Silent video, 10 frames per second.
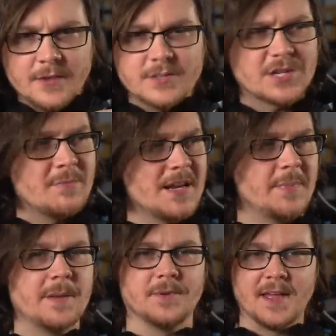And there's so many
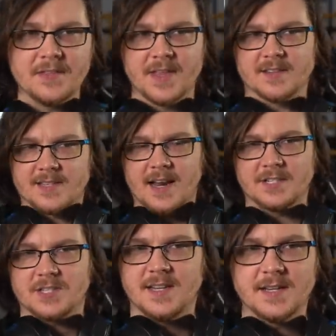people in this that I
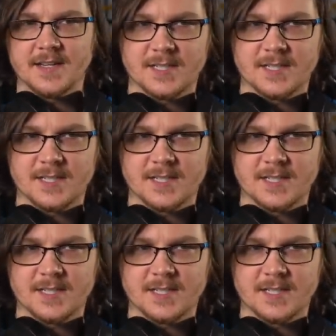just didn't